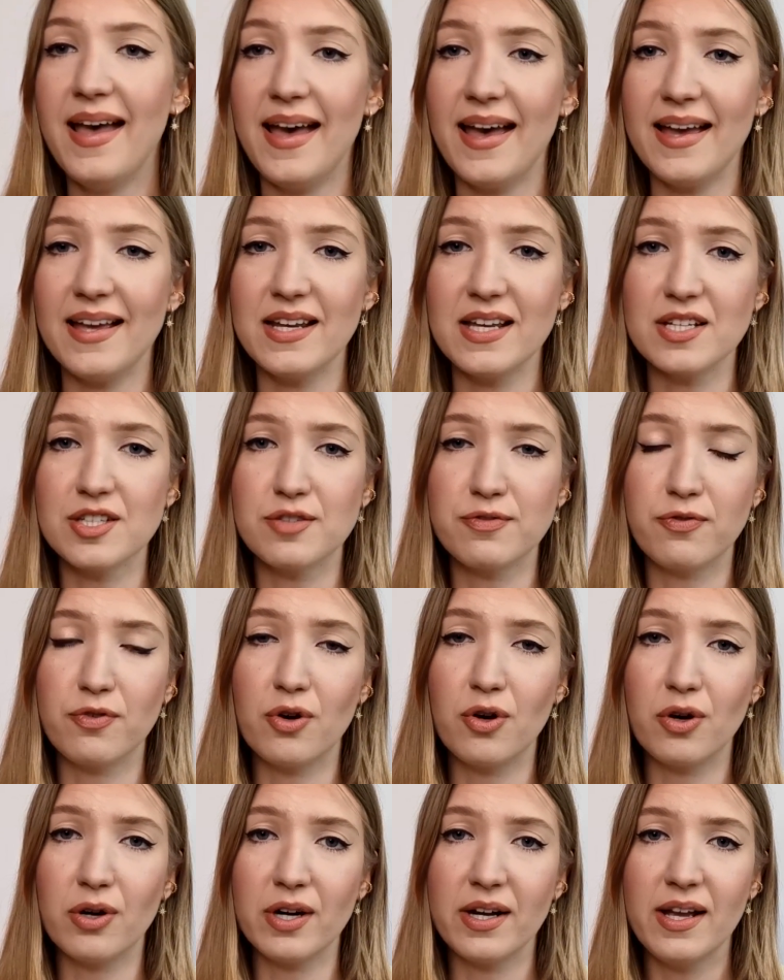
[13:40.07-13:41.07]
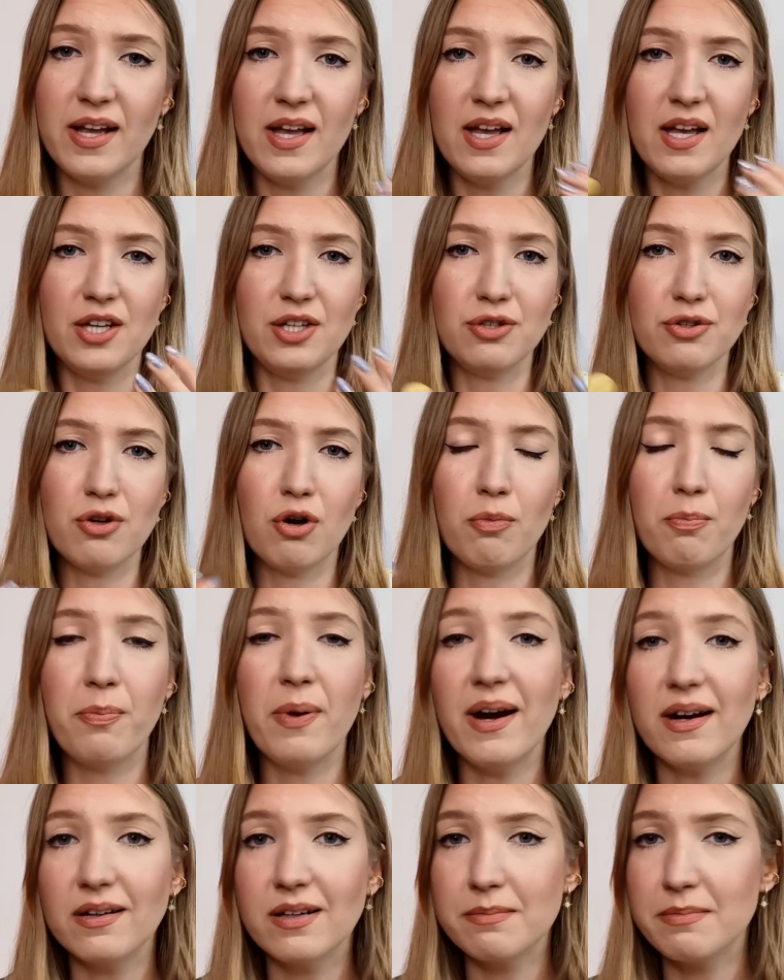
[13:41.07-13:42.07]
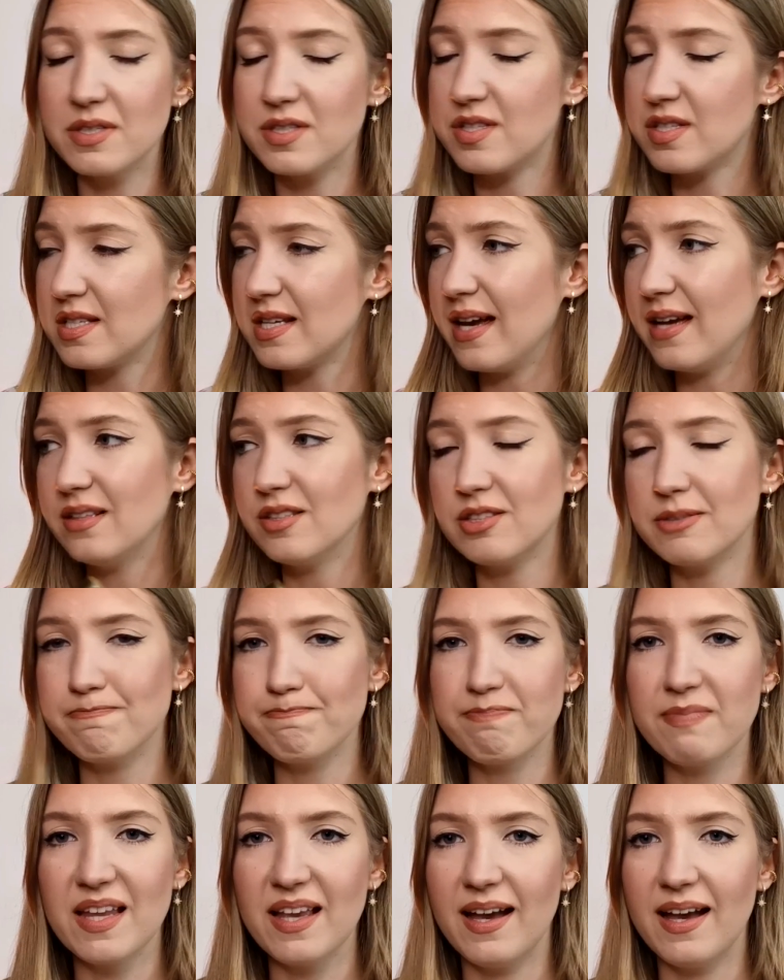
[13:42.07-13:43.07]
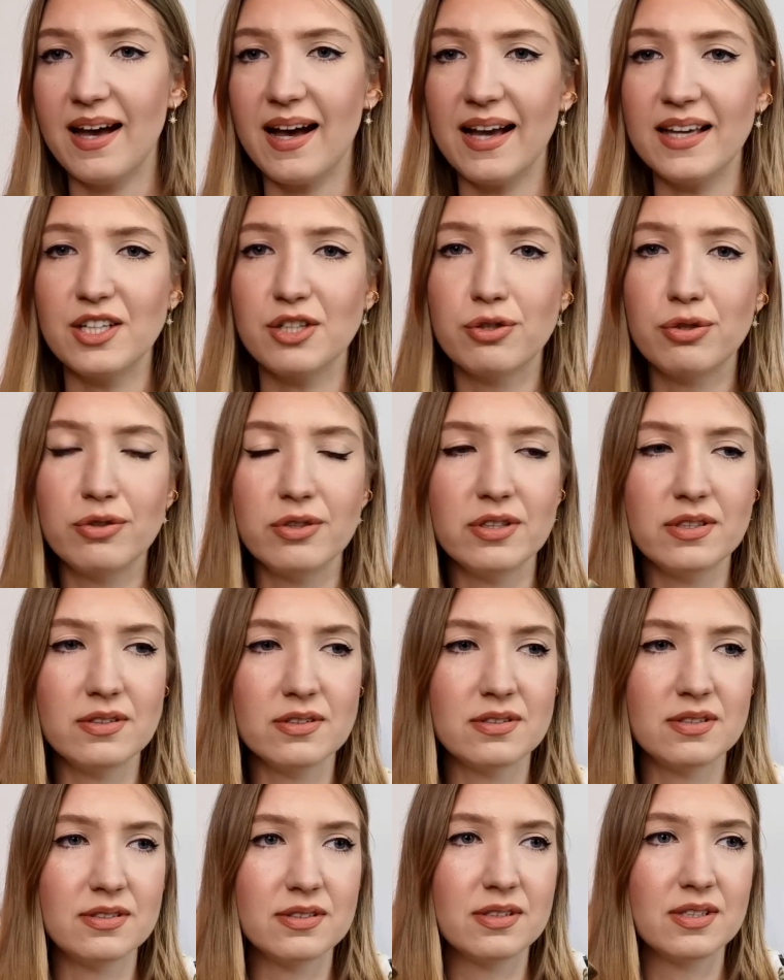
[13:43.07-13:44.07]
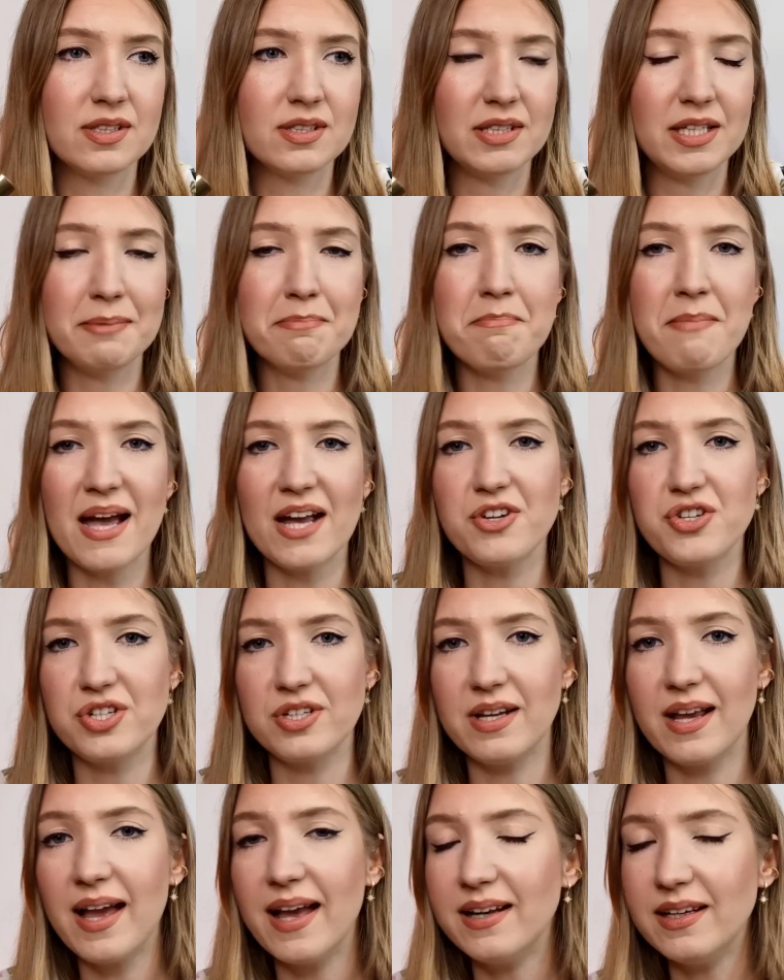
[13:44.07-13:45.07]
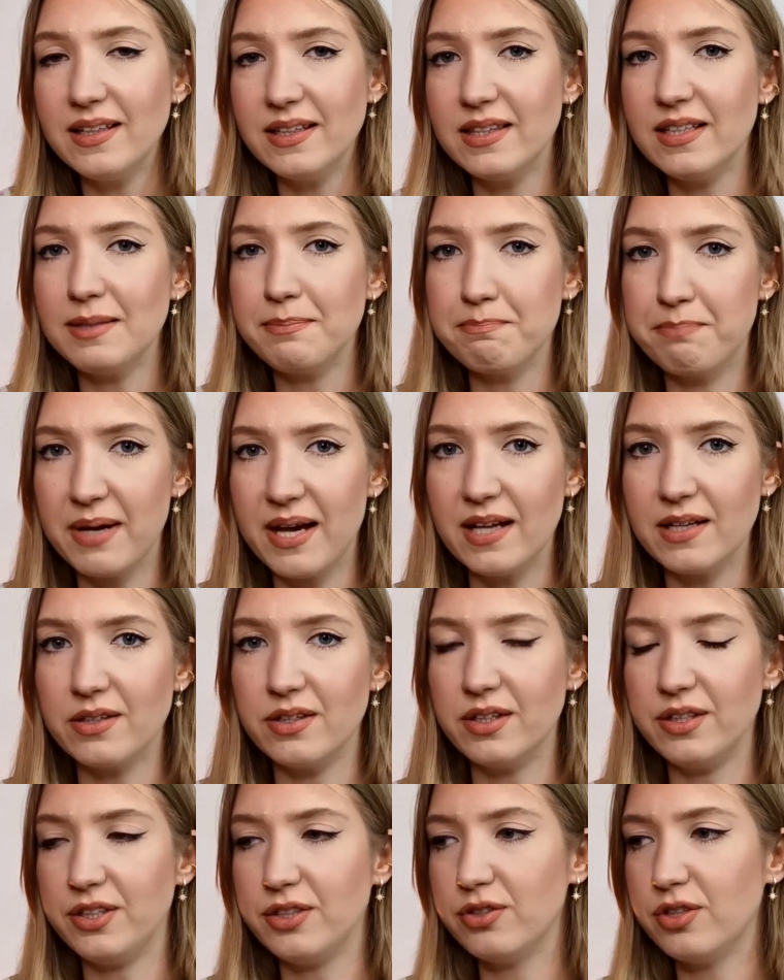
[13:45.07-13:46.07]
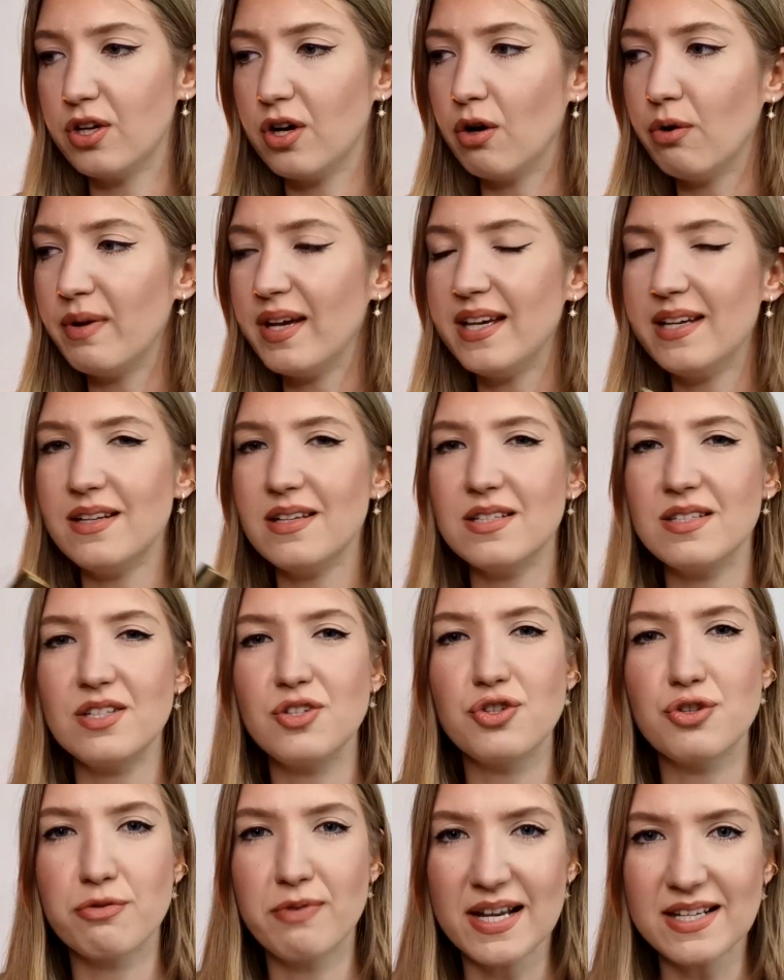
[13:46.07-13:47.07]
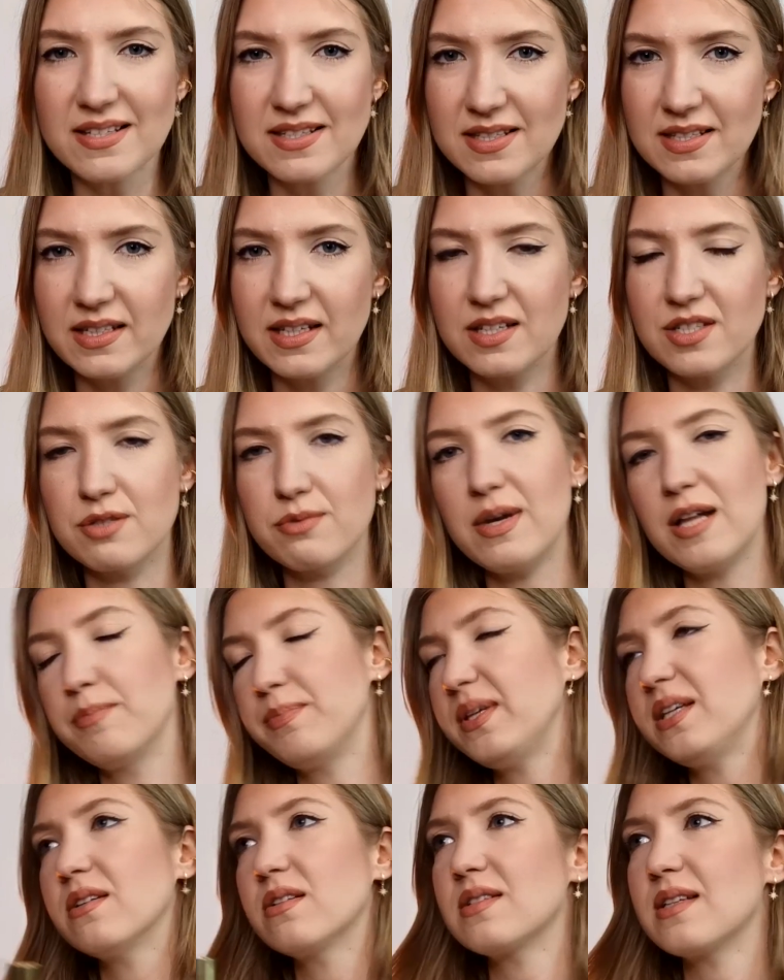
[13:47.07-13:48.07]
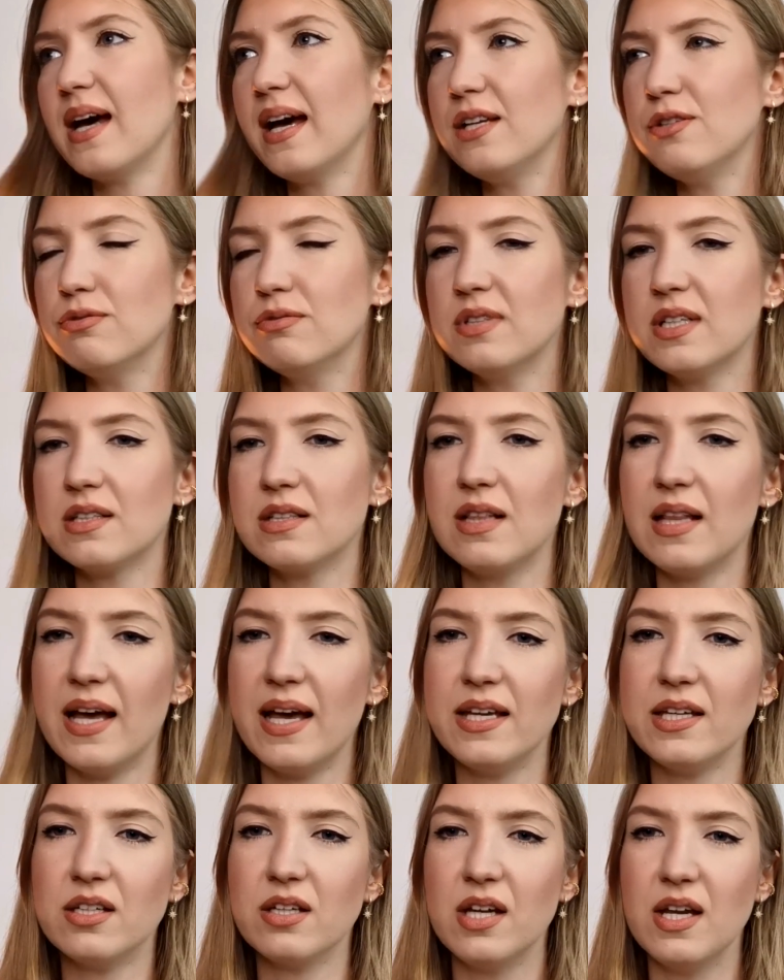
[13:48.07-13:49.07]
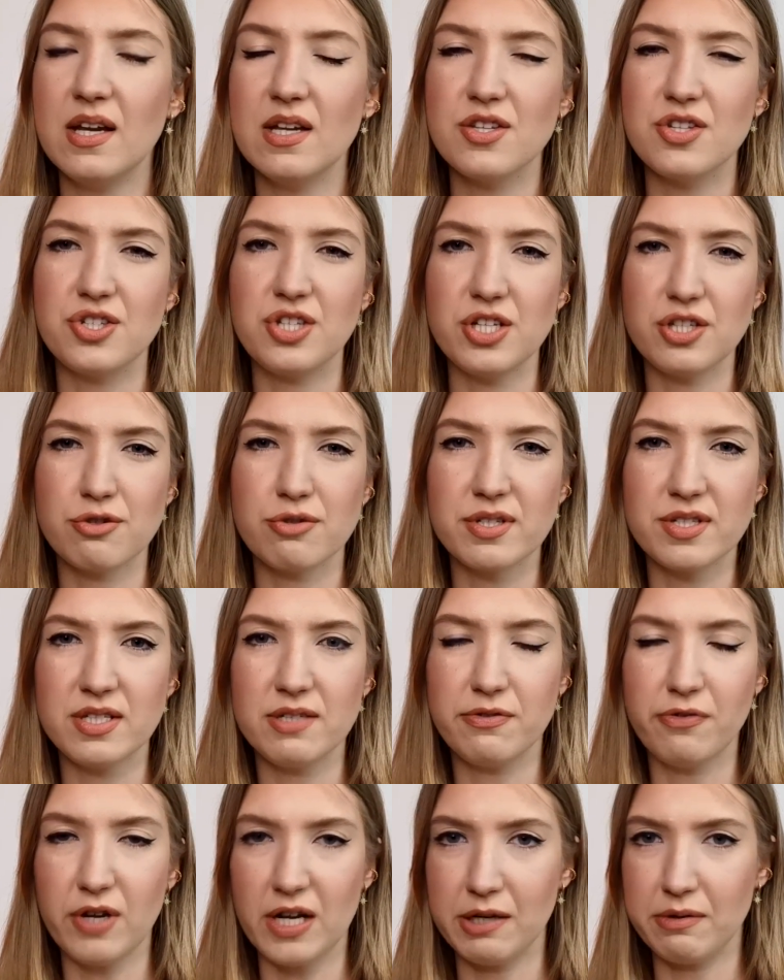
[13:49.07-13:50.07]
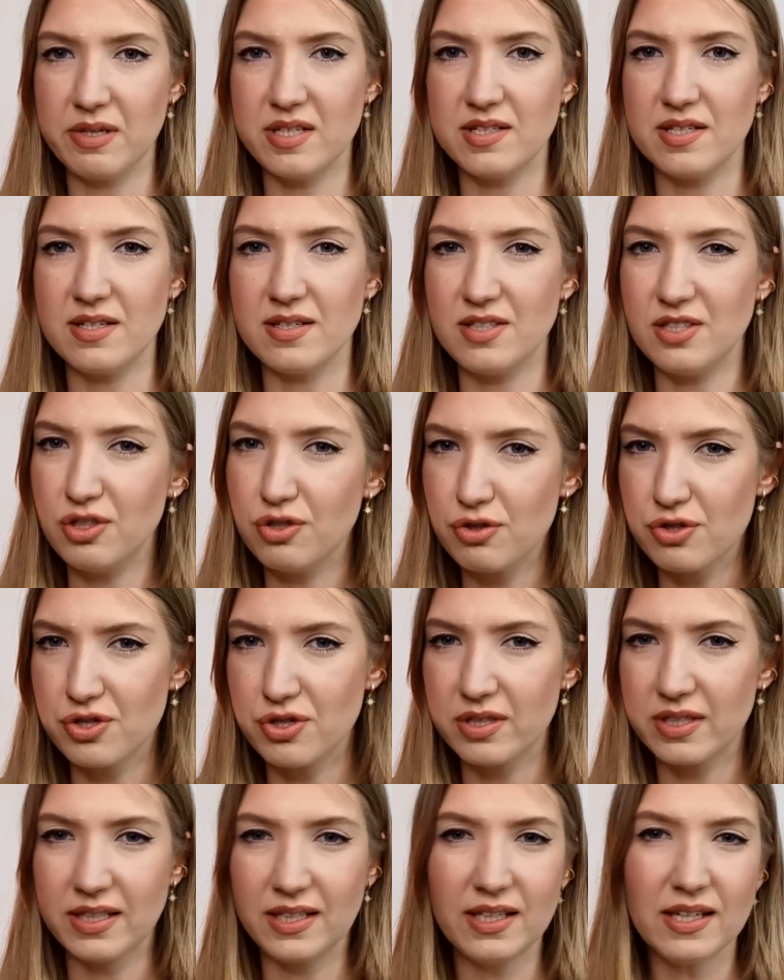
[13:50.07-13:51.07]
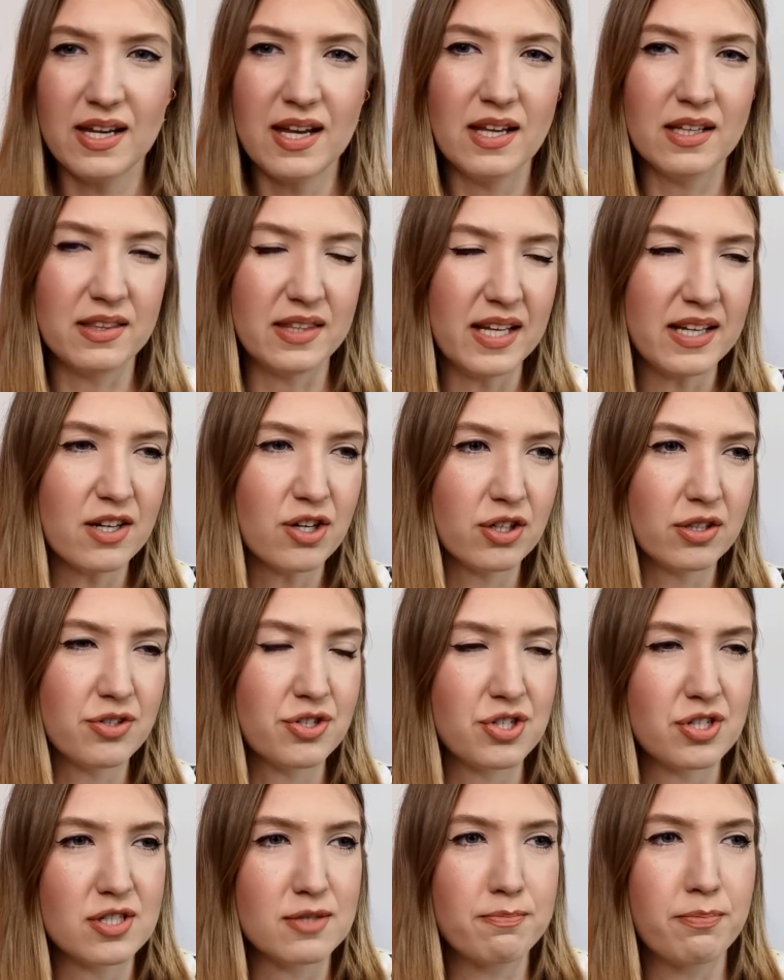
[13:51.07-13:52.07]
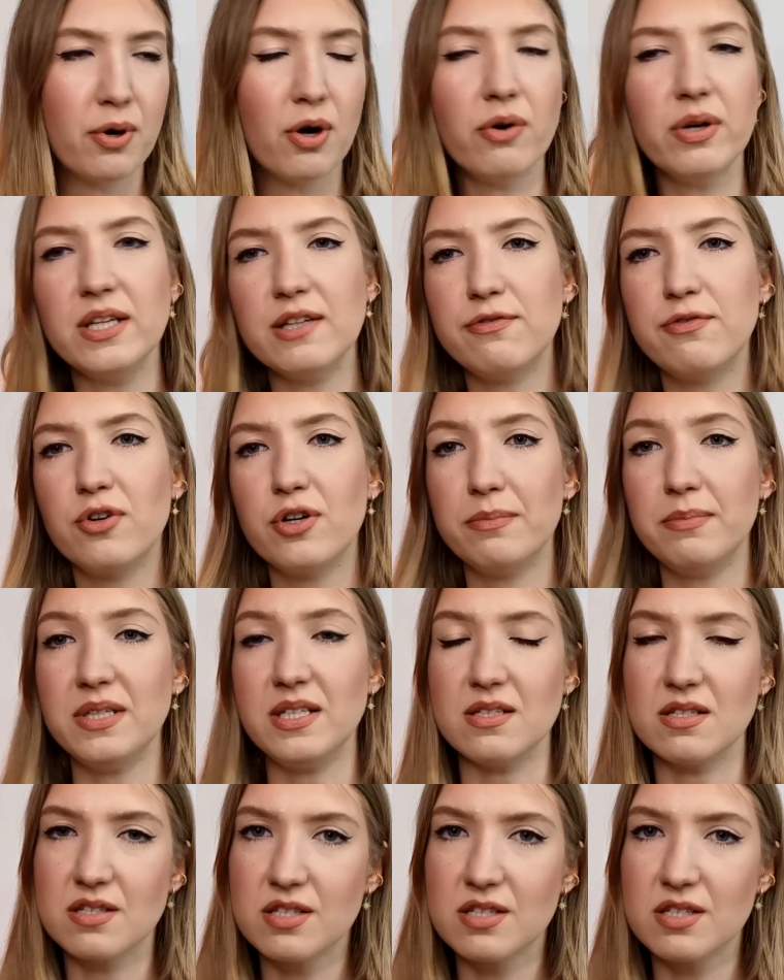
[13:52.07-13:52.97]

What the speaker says: And as for, you know, bergamot scent, I couldn't imagine anything better, you know. It is interesting as well, because I do not like citrusy fragrances usually. They are just boring for me.